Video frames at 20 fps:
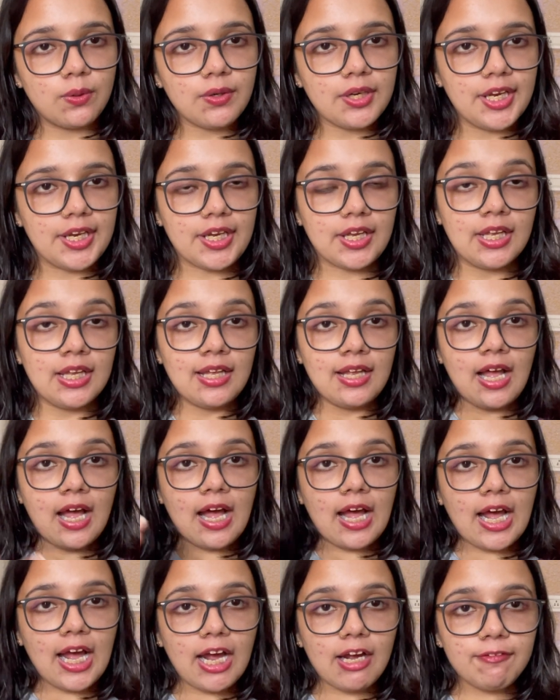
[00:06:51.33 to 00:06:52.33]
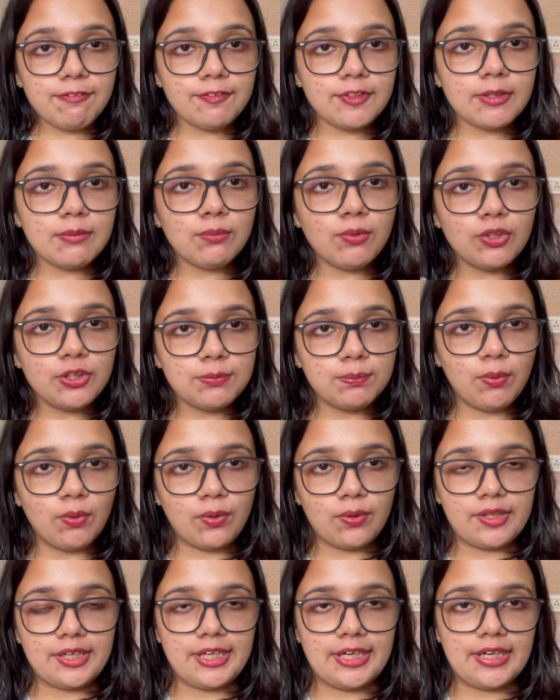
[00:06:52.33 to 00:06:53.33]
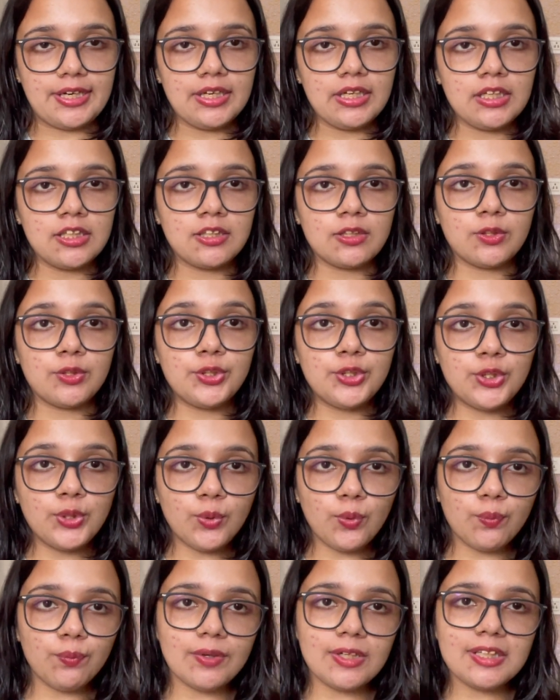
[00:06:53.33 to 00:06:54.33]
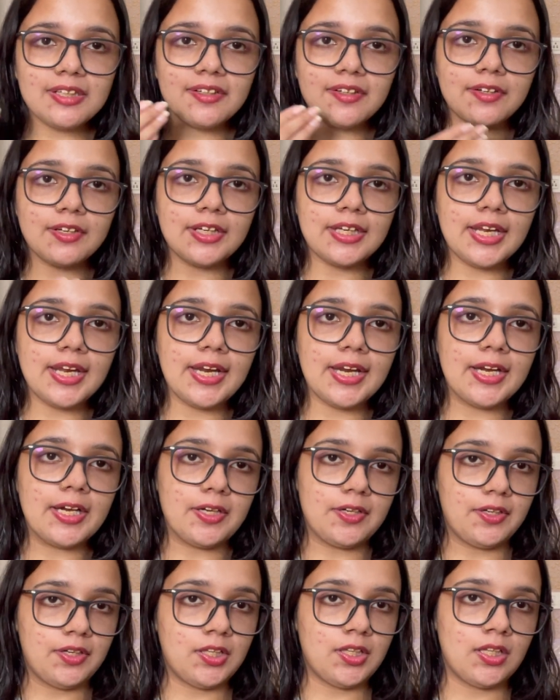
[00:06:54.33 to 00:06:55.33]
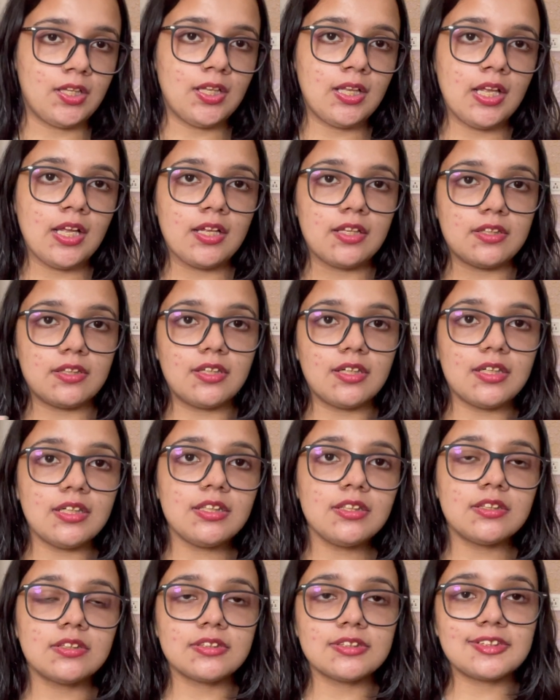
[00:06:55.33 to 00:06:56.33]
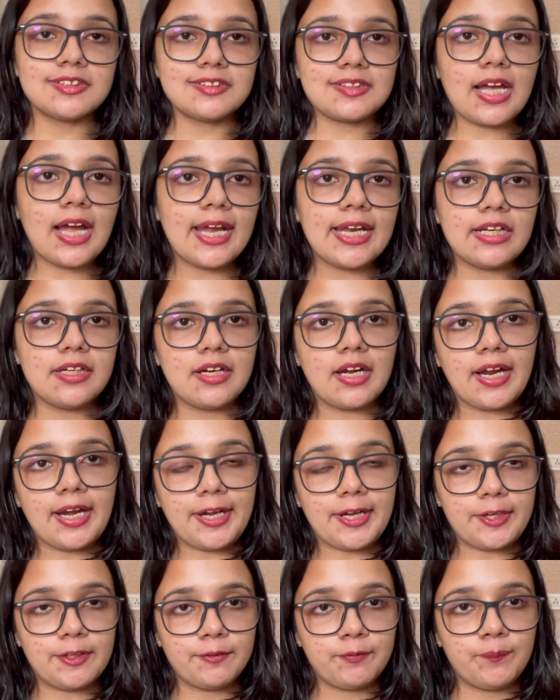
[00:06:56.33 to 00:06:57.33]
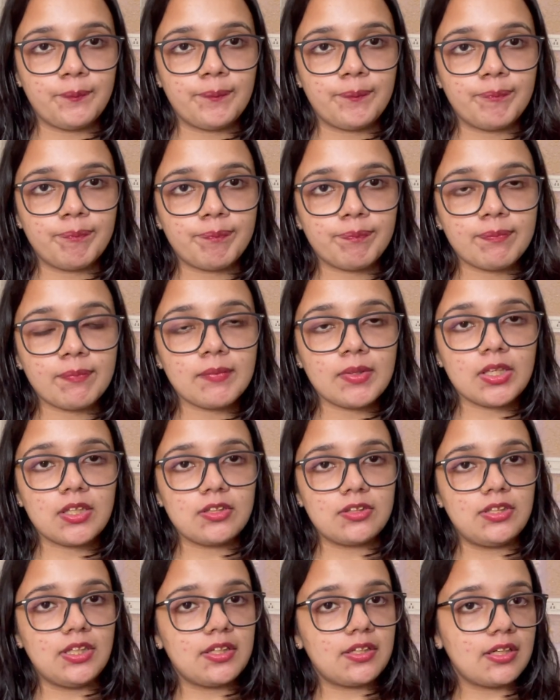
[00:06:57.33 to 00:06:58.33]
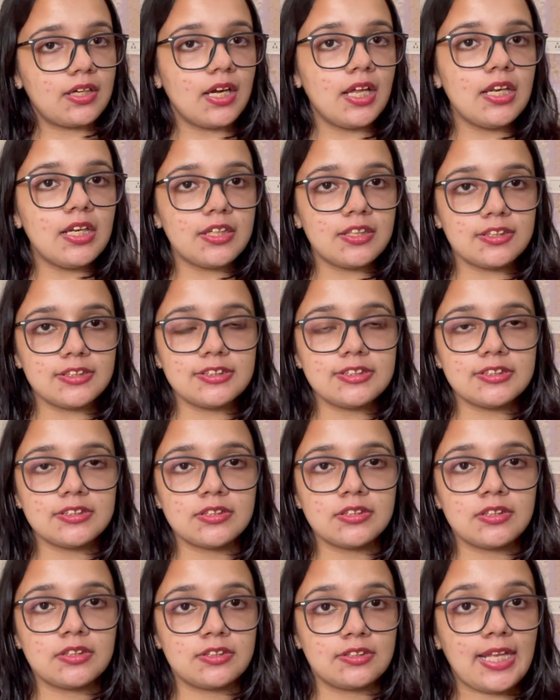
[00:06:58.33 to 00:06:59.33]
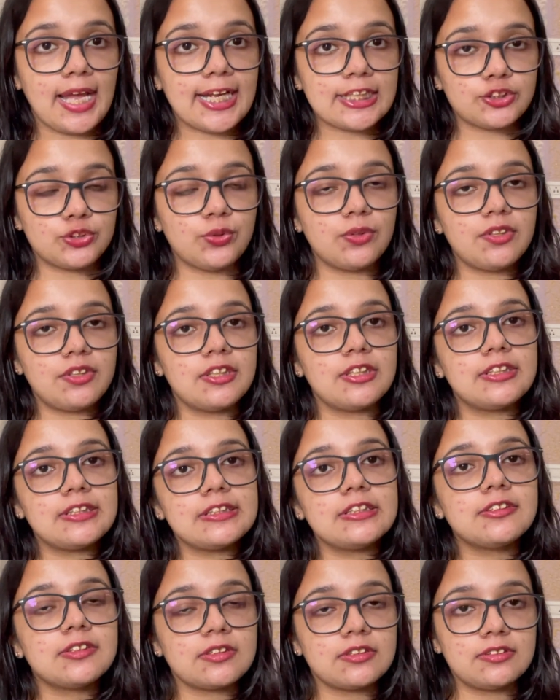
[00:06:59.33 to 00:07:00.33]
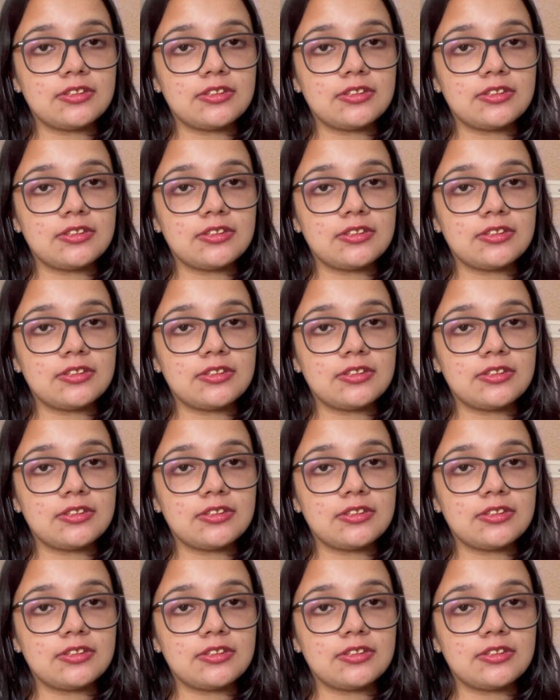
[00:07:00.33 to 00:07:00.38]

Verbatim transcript: okay after mood boarding you will create the style guide. The colors, the actual colors,